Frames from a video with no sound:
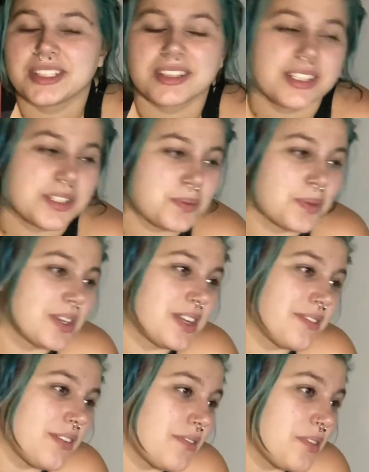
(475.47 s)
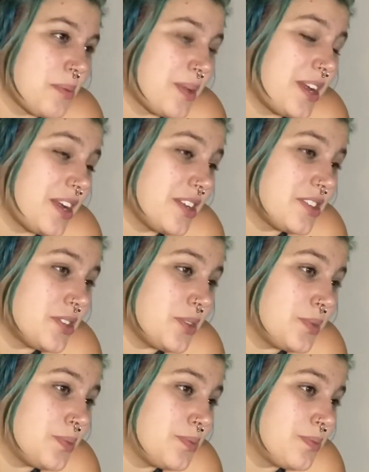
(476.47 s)
this wouldn't have ever been an issue.
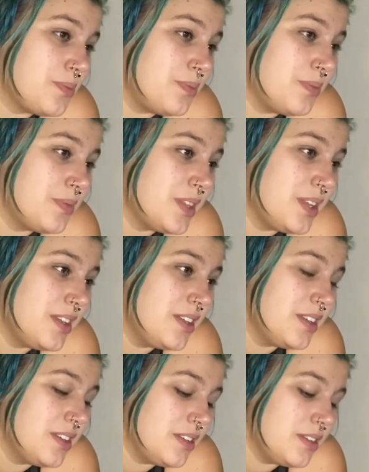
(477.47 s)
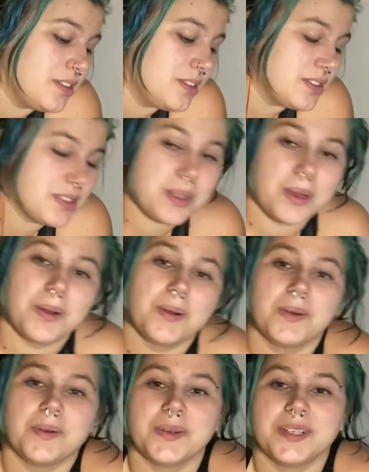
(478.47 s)

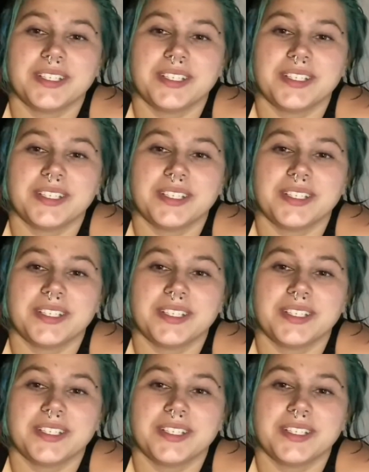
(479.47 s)
So,